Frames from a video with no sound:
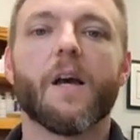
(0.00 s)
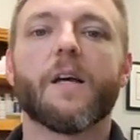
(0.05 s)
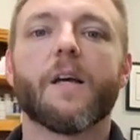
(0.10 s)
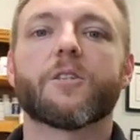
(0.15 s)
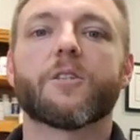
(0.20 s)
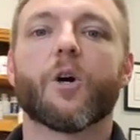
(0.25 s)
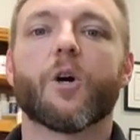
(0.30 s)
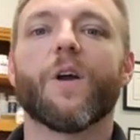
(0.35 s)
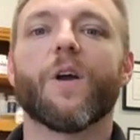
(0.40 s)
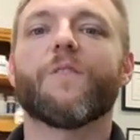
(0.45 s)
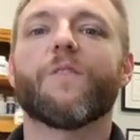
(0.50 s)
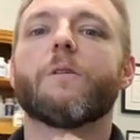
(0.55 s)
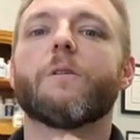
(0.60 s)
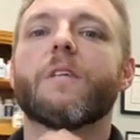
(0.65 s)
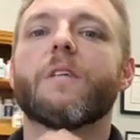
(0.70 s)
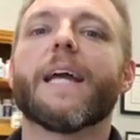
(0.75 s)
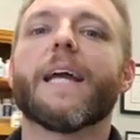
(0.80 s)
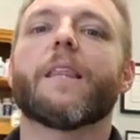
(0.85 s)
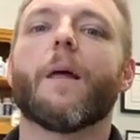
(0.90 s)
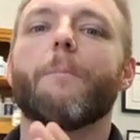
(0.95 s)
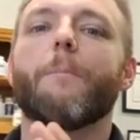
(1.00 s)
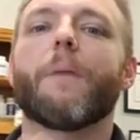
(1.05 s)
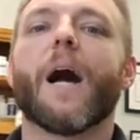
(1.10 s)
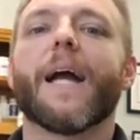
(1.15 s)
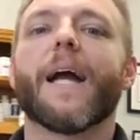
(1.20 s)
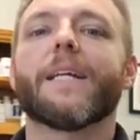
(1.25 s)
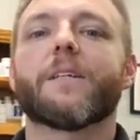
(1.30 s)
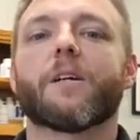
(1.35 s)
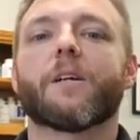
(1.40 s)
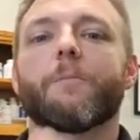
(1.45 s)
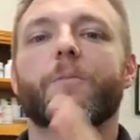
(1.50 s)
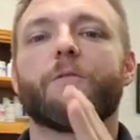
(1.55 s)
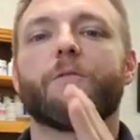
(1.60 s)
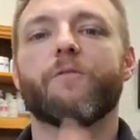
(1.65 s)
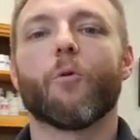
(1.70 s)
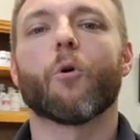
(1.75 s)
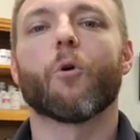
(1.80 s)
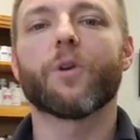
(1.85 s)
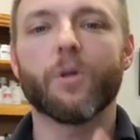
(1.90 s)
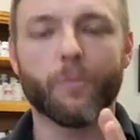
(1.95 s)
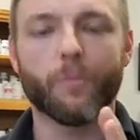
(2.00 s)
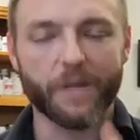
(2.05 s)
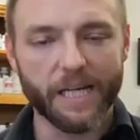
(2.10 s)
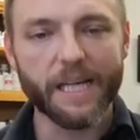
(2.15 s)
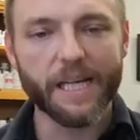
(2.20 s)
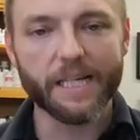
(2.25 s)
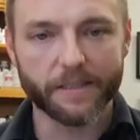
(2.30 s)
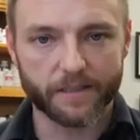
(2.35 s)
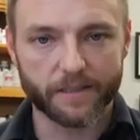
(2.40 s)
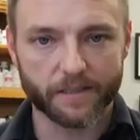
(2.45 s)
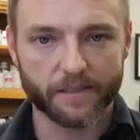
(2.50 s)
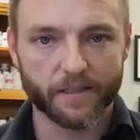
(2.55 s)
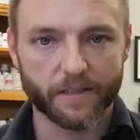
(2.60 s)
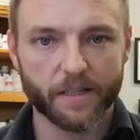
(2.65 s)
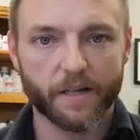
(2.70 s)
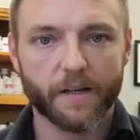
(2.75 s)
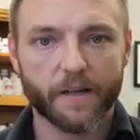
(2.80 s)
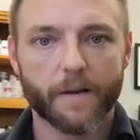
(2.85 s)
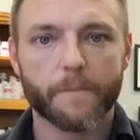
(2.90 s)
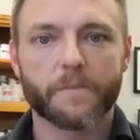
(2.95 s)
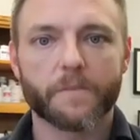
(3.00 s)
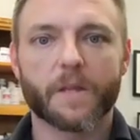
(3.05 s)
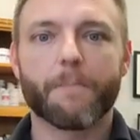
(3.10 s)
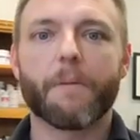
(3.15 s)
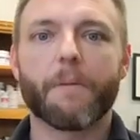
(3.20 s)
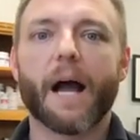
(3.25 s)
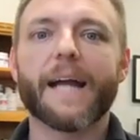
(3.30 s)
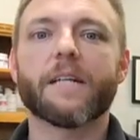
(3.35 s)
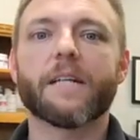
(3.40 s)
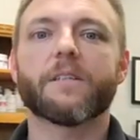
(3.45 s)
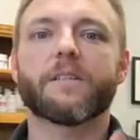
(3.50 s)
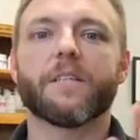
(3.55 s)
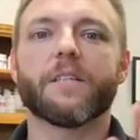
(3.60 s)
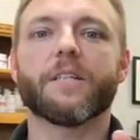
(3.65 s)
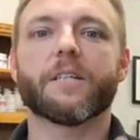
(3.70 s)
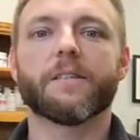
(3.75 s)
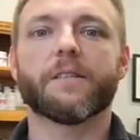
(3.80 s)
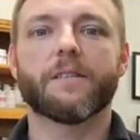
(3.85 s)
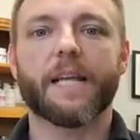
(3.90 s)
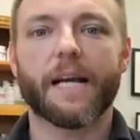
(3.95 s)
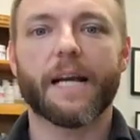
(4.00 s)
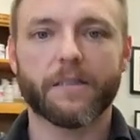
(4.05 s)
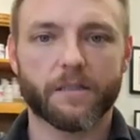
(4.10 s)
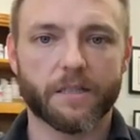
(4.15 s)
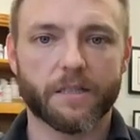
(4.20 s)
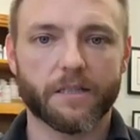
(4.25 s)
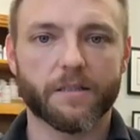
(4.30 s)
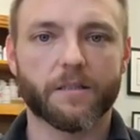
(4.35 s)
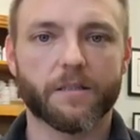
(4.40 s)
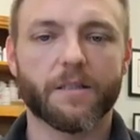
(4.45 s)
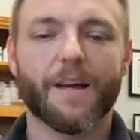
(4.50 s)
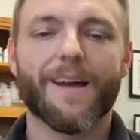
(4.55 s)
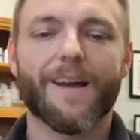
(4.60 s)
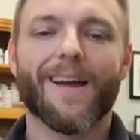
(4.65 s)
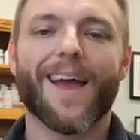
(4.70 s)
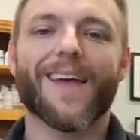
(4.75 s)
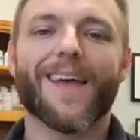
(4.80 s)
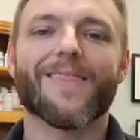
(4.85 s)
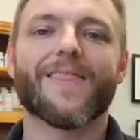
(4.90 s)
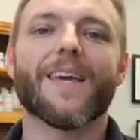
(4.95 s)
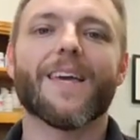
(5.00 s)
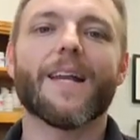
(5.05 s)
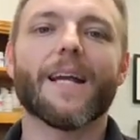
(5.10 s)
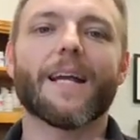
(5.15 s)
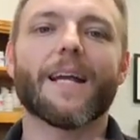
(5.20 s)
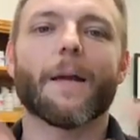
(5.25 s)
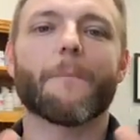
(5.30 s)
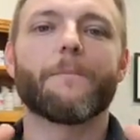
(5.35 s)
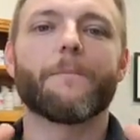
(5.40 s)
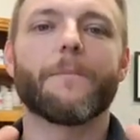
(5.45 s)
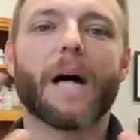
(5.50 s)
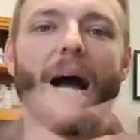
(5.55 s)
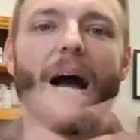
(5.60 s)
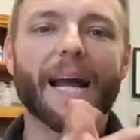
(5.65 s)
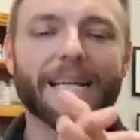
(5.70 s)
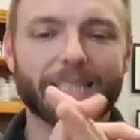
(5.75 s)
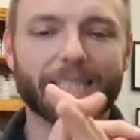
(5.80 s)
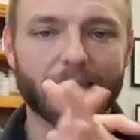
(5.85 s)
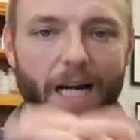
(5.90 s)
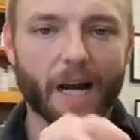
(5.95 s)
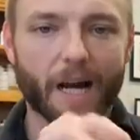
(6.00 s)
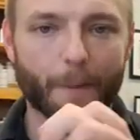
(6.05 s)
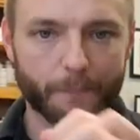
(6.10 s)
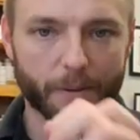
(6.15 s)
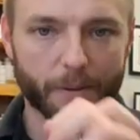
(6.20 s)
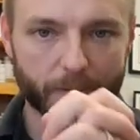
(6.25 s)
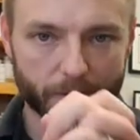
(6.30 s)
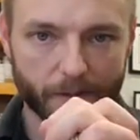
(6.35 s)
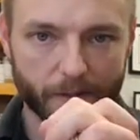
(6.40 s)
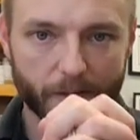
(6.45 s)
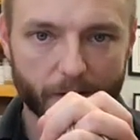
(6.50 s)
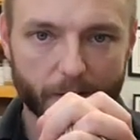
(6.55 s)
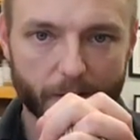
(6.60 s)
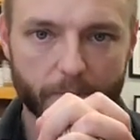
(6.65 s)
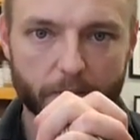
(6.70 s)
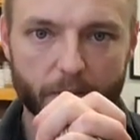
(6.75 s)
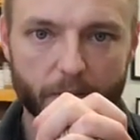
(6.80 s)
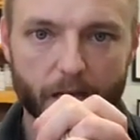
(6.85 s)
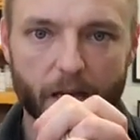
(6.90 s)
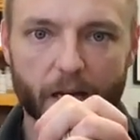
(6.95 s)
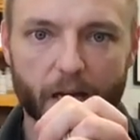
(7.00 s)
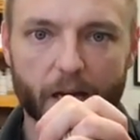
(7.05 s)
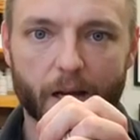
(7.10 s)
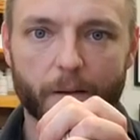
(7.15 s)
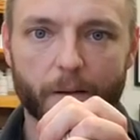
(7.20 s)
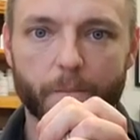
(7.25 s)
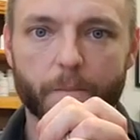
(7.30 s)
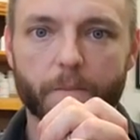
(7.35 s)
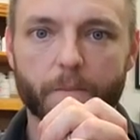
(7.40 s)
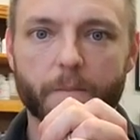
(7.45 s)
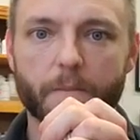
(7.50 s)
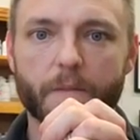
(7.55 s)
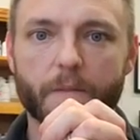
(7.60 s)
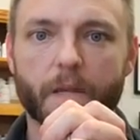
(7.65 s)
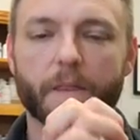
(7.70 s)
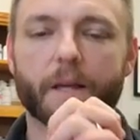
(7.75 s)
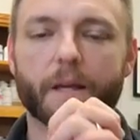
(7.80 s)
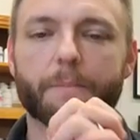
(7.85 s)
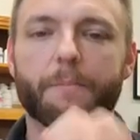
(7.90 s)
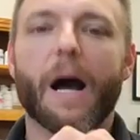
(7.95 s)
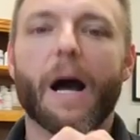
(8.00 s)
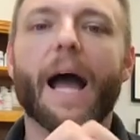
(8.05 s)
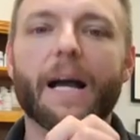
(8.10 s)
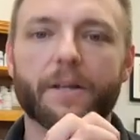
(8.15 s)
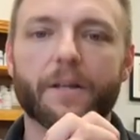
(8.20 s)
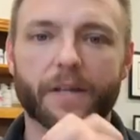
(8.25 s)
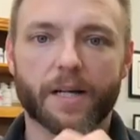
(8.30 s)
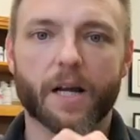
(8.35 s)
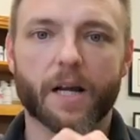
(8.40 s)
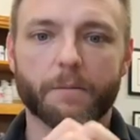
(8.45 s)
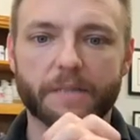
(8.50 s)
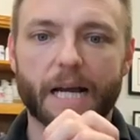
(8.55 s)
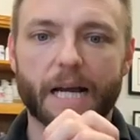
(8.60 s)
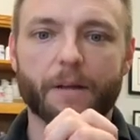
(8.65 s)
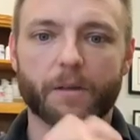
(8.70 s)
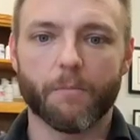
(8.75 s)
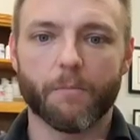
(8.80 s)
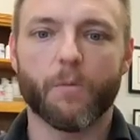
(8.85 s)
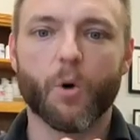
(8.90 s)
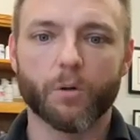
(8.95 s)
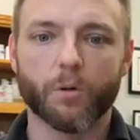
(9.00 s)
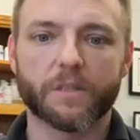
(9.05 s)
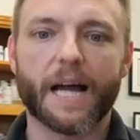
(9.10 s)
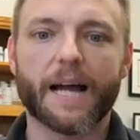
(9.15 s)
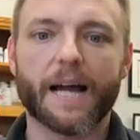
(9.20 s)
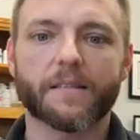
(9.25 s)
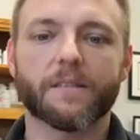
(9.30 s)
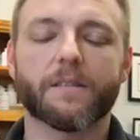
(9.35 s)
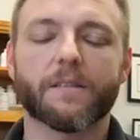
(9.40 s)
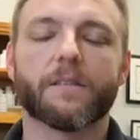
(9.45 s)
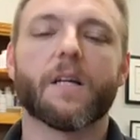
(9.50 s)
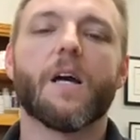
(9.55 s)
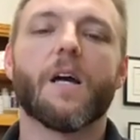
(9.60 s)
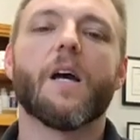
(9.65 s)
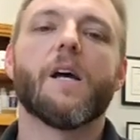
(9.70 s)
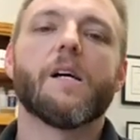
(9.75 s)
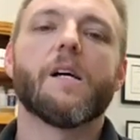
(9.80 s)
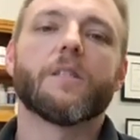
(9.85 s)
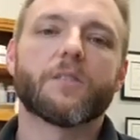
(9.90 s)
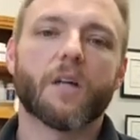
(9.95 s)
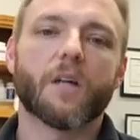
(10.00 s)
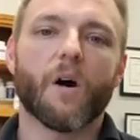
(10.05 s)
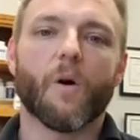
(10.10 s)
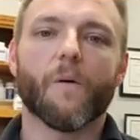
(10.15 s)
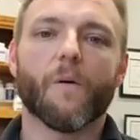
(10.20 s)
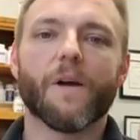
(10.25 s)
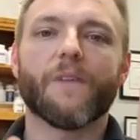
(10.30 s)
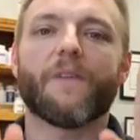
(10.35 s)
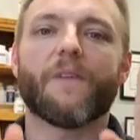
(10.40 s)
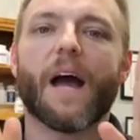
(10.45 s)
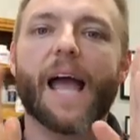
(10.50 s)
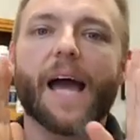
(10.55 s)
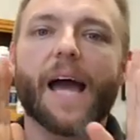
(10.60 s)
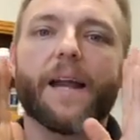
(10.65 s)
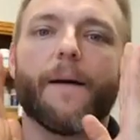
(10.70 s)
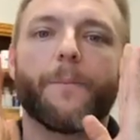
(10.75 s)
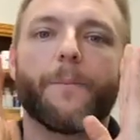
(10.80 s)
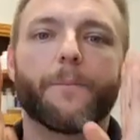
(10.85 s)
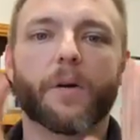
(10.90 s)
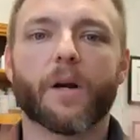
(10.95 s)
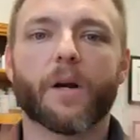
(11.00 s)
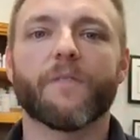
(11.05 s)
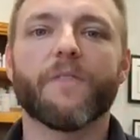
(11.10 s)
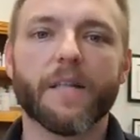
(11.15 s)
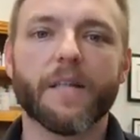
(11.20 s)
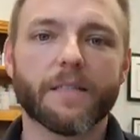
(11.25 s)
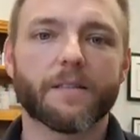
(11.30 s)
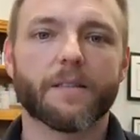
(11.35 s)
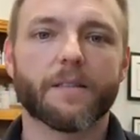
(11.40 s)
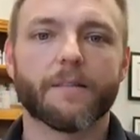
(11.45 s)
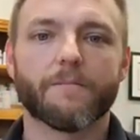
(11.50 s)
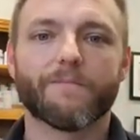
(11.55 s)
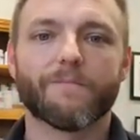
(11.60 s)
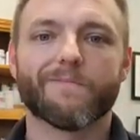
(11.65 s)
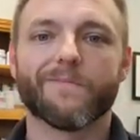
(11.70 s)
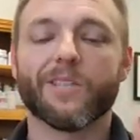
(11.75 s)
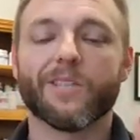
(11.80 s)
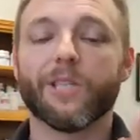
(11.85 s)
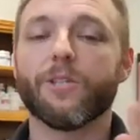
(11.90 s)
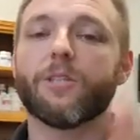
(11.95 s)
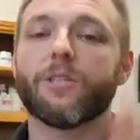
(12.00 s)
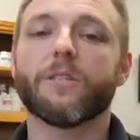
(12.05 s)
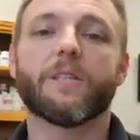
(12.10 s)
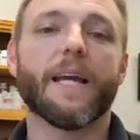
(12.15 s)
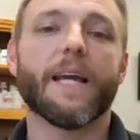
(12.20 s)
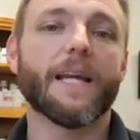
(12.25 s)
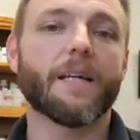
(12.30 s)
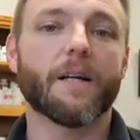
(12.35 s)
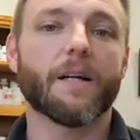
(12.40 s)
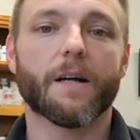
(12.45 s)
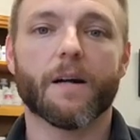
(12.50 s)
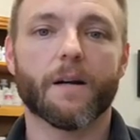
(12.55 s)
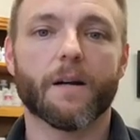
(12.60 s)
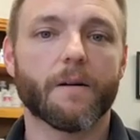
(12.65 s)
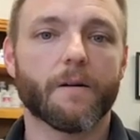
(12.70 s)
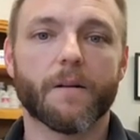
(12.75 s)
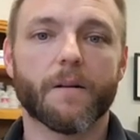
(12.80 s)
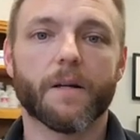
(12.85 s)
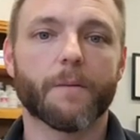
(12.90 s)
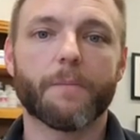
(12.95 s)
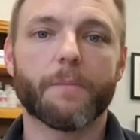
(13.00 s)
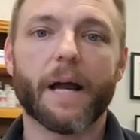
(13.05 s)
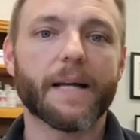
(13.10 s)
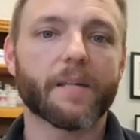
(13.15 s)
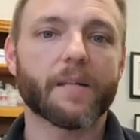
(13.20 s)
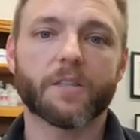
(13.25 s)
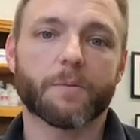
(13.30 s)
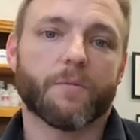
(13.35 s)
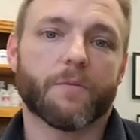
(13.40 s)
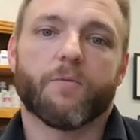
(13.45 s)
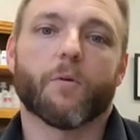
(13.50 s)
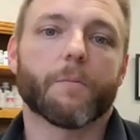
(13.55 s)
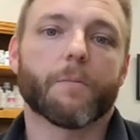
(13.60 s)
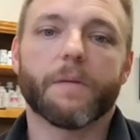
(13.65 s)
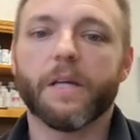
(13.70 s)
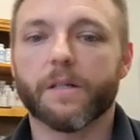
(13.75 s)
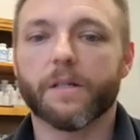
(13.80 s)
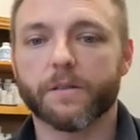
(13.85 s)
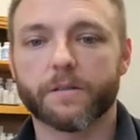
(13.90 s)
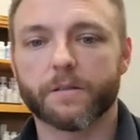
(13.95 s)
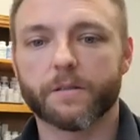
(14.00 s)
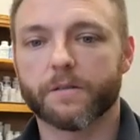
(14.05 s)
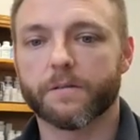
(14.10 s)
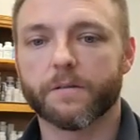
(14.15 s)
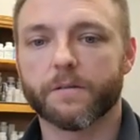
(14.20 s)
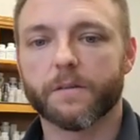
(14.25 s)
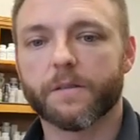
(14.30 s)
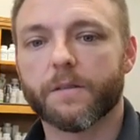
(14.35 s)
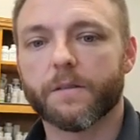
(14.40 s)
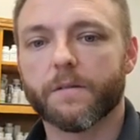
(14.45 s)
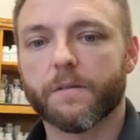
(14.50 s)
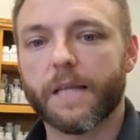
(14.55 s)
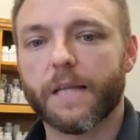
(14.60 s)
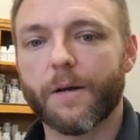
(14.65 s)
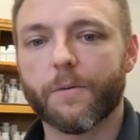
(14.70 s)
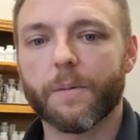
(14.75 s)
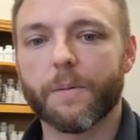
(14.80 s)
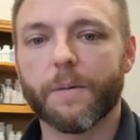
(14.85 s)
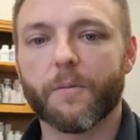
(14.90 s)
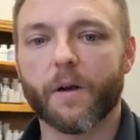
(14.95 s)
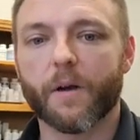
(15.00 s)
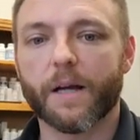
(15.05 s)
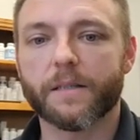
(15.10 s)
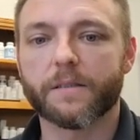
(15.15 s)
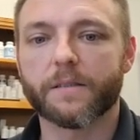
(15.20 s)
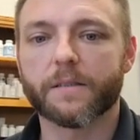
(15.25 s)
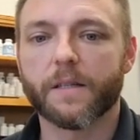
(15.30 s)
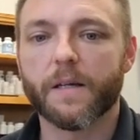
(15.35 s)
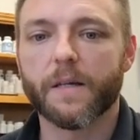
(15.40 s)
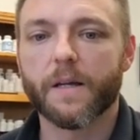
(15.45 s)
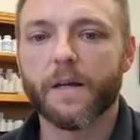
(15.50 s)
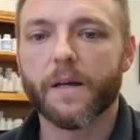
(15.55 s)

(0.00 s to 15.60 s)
So if you take the binder before you eat, the binder's in your intestines, and then it can bind up the bile that comes out, the mold toxins. So if I had it perfect, you should take your binders before meals. That would be best.